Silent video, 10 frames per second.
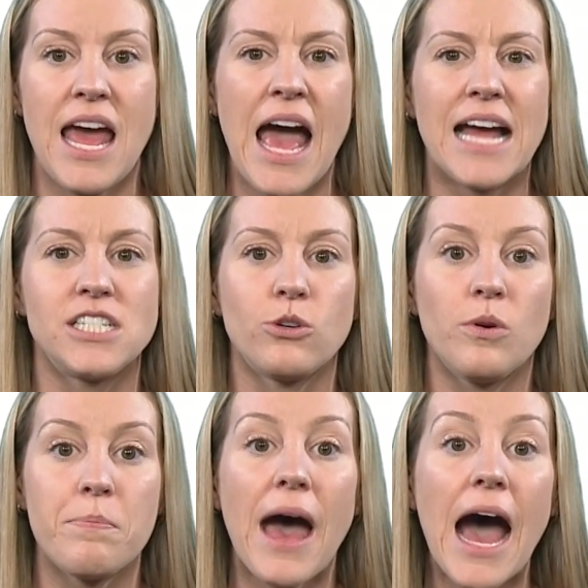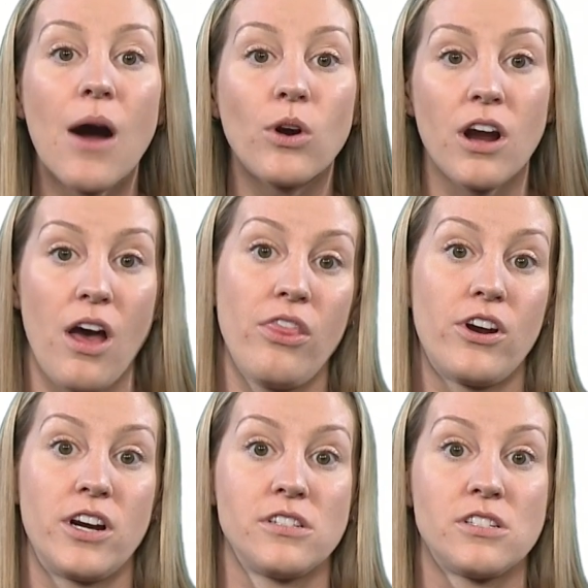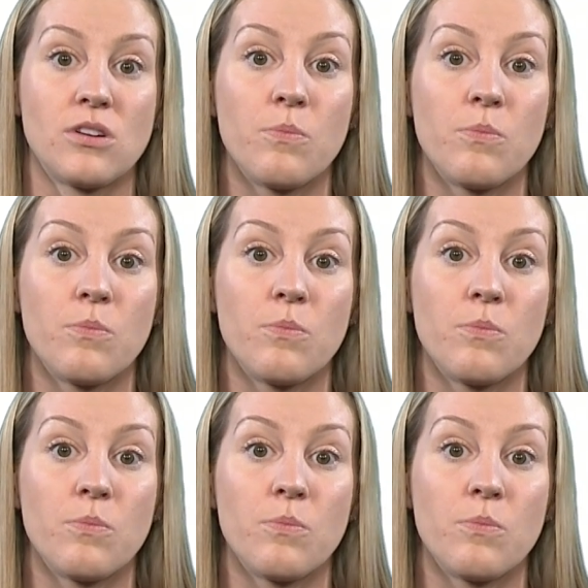and to empower others